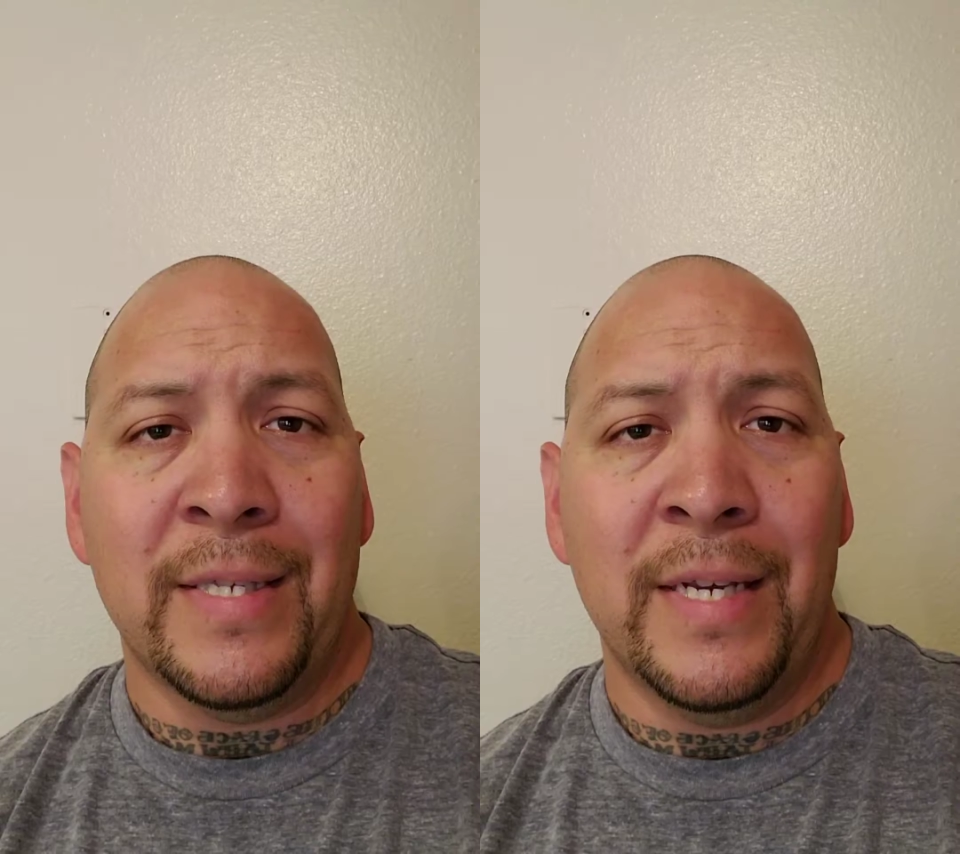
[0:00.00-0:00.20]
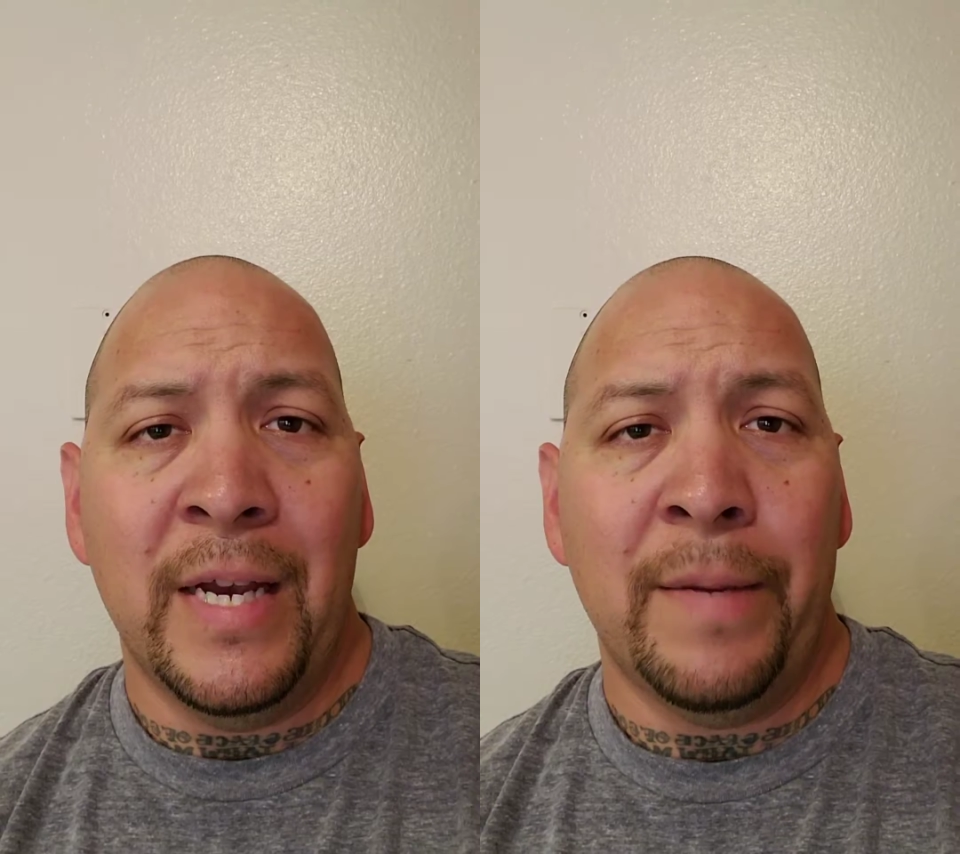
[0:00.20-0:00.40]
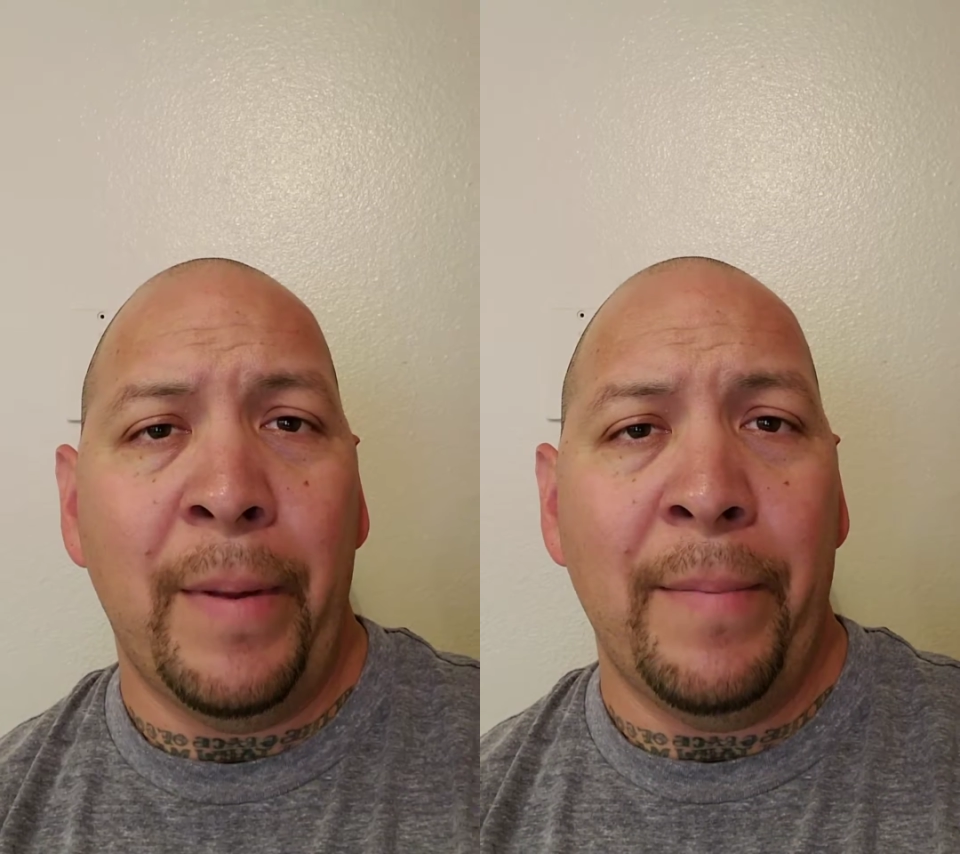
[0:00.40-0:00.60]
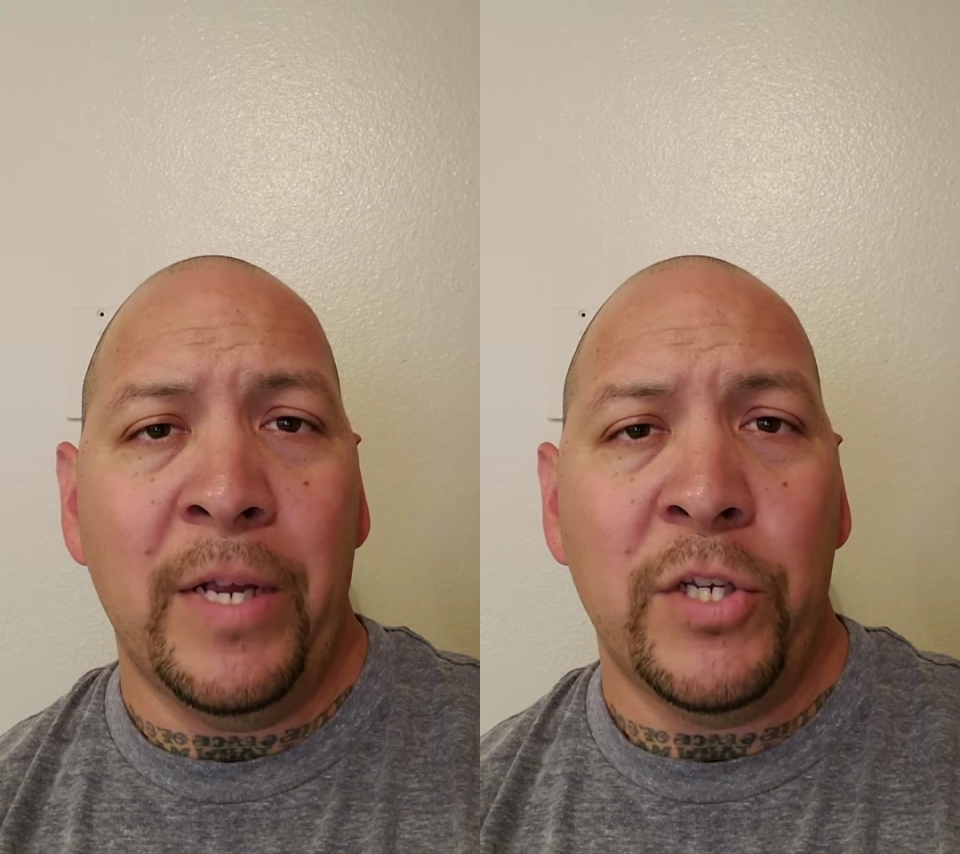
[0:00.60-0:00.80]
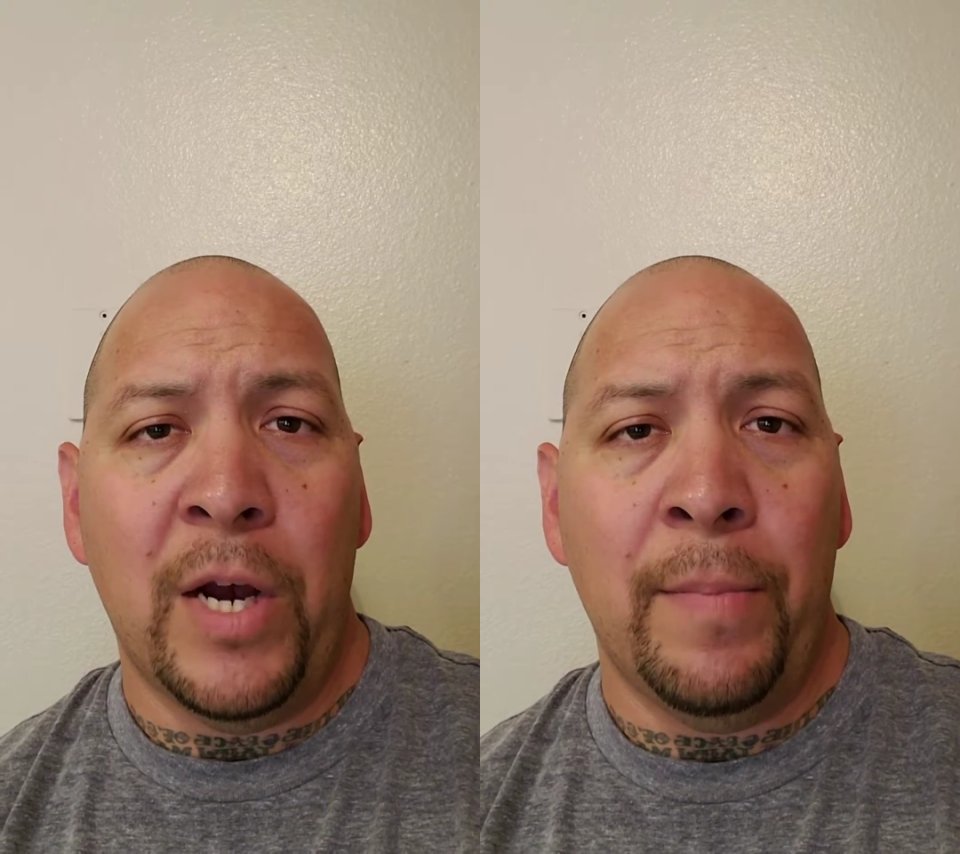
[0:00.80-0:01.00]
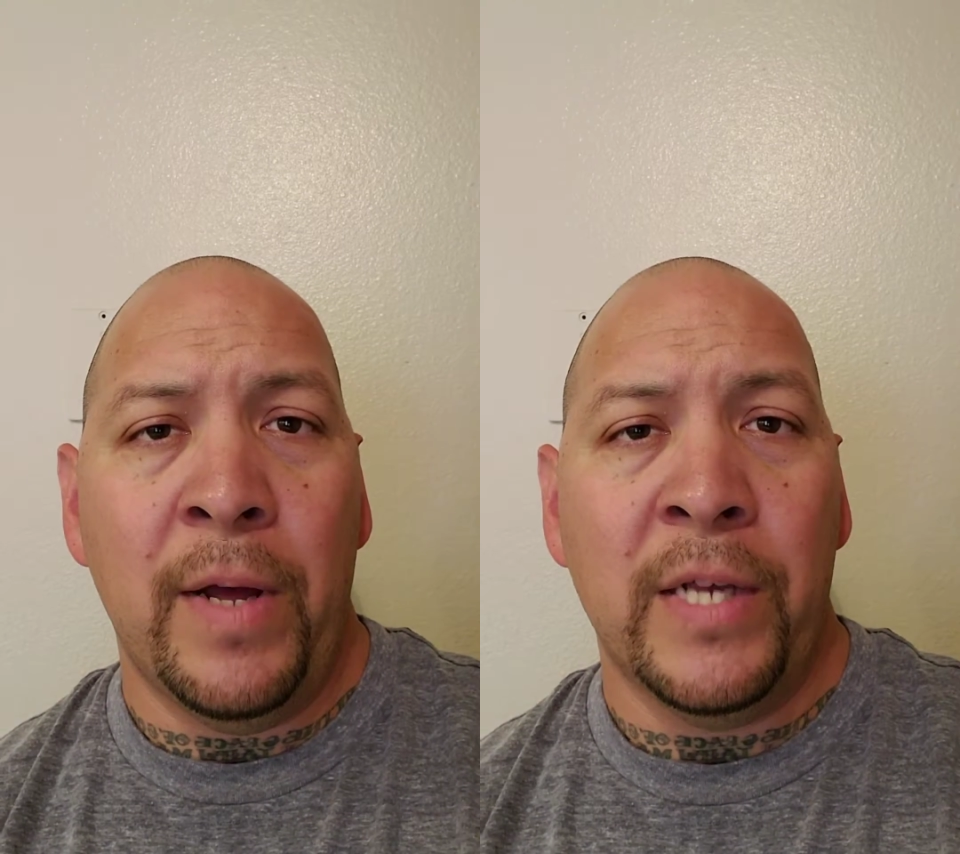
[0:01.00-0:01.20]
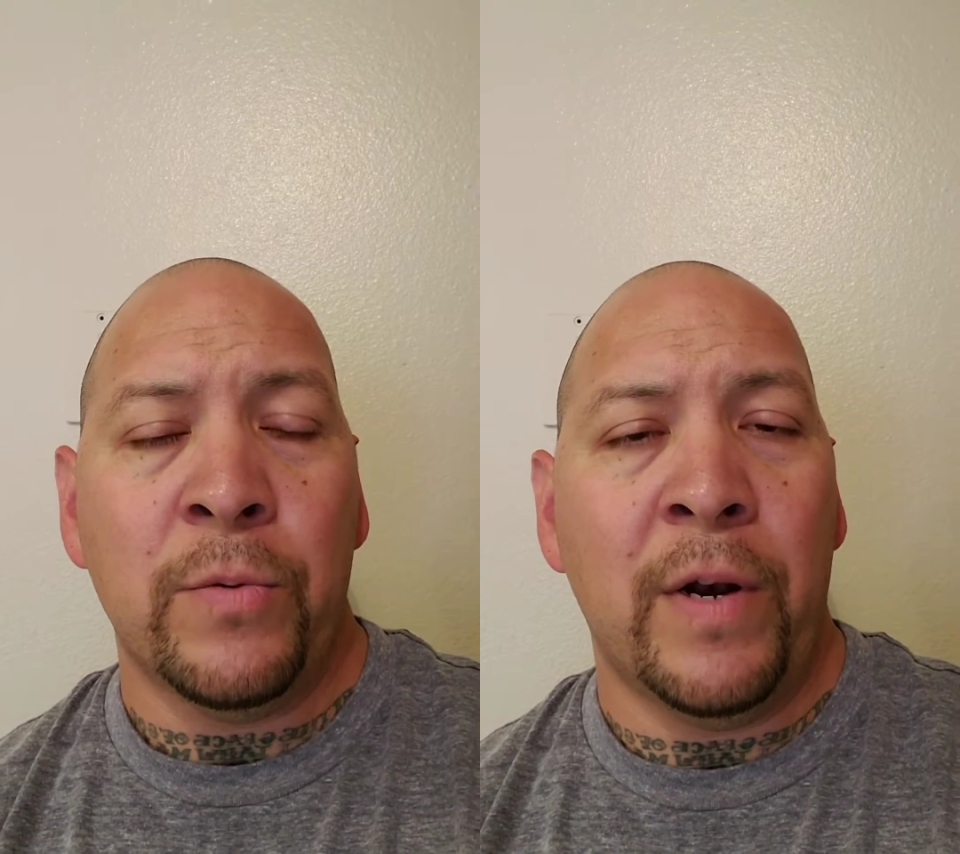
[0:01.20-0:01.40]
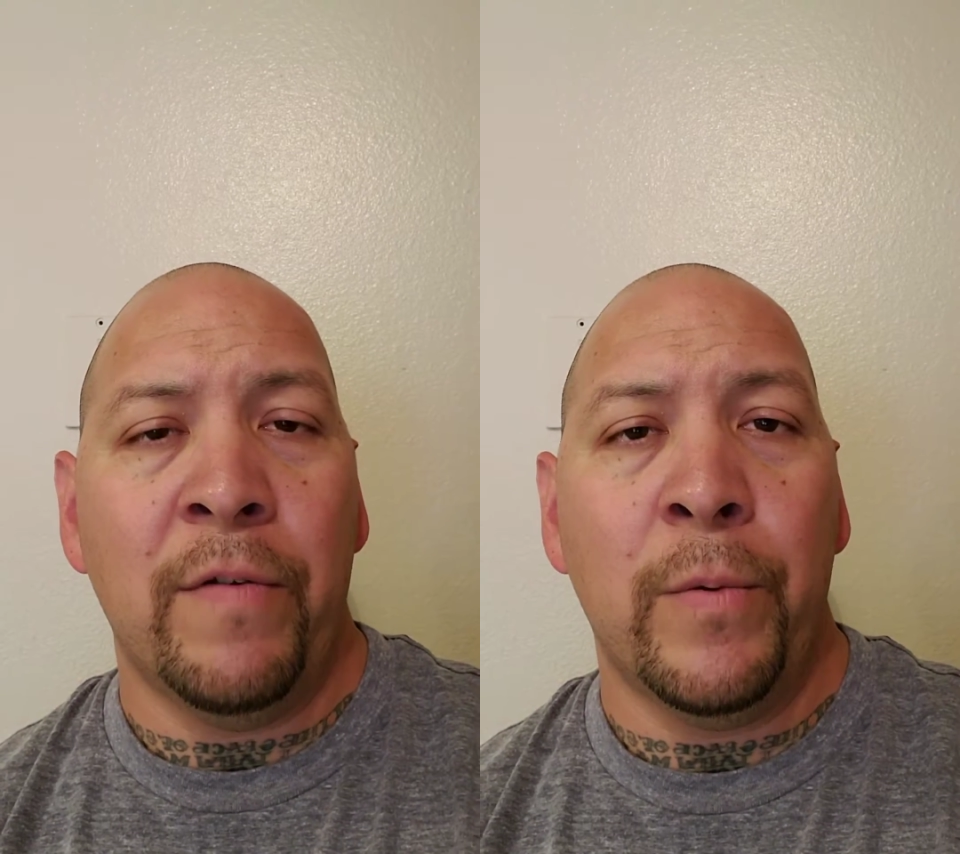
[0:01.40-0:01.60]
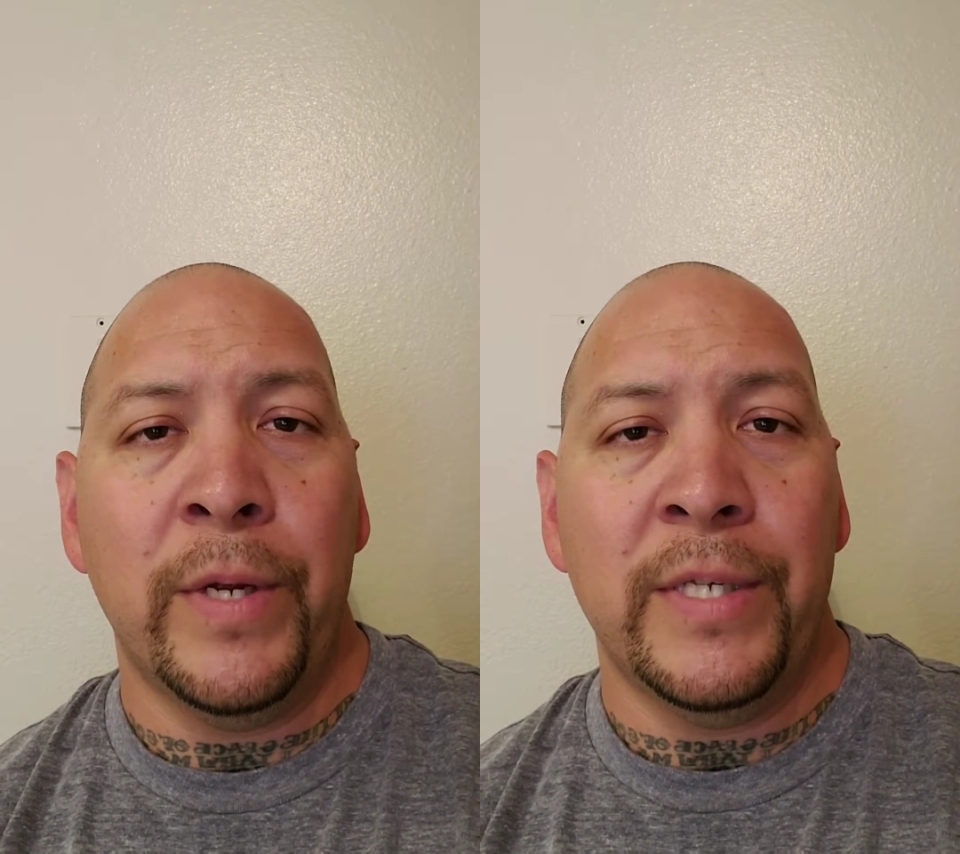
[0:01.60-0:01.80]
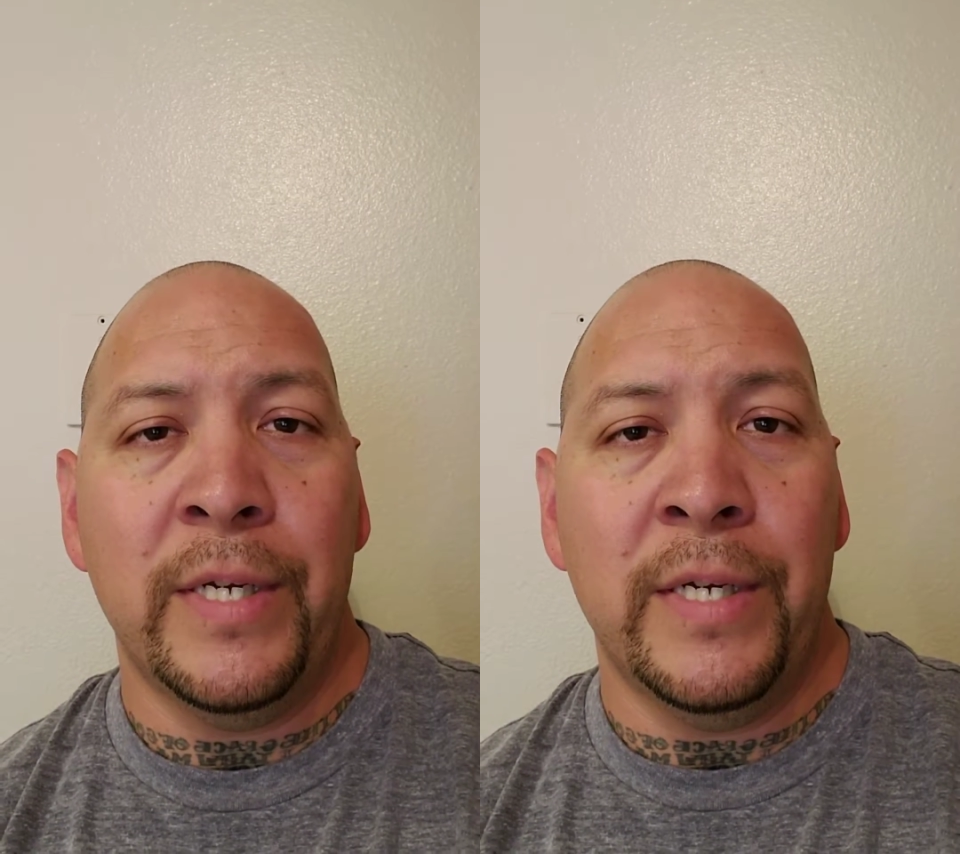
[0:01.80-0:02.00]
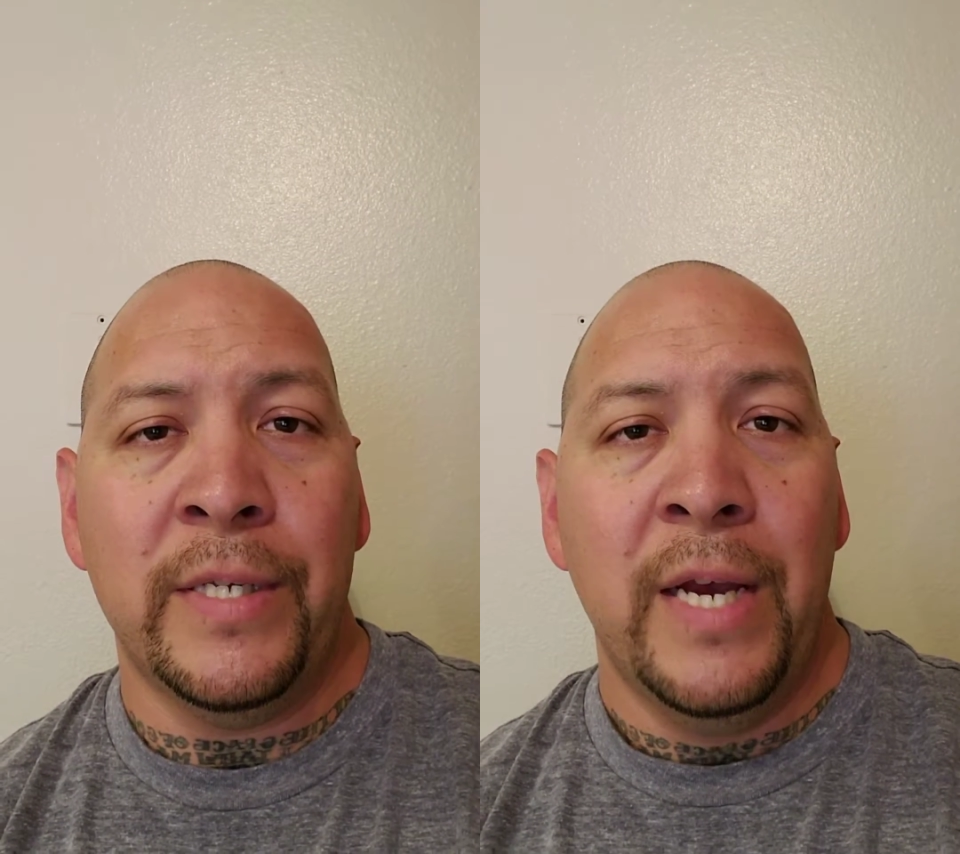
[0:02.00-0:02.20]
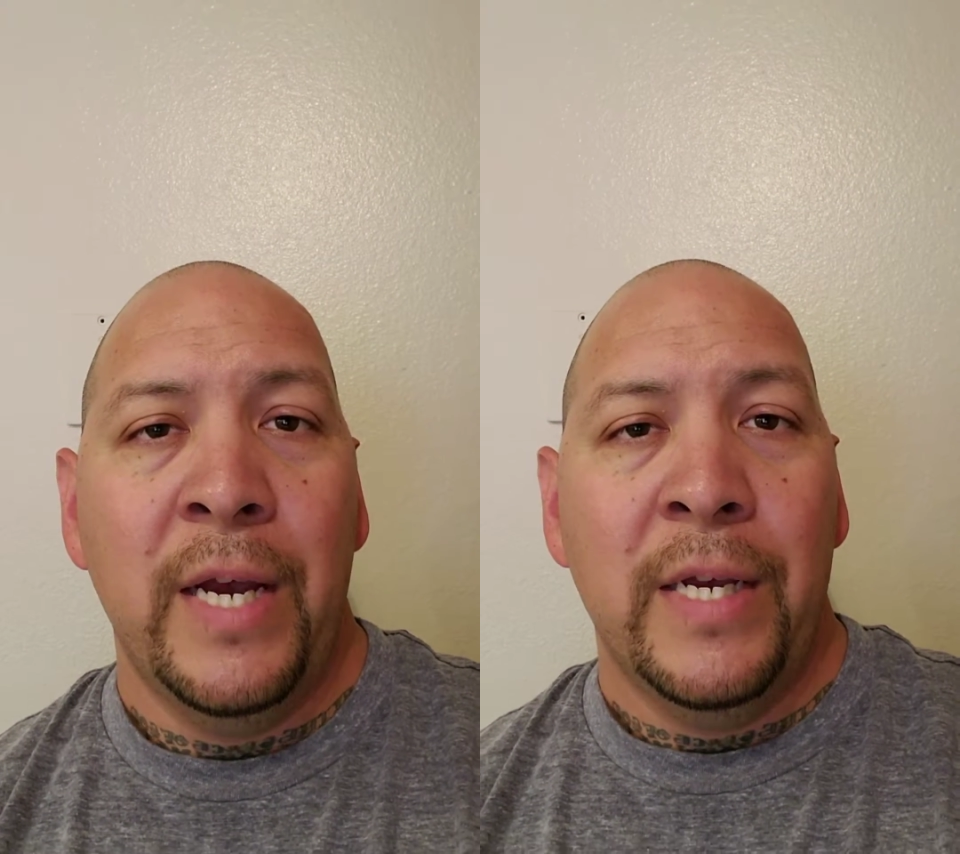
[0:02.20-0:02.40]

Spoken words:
sick, maybe a job loss, whatever the reason is,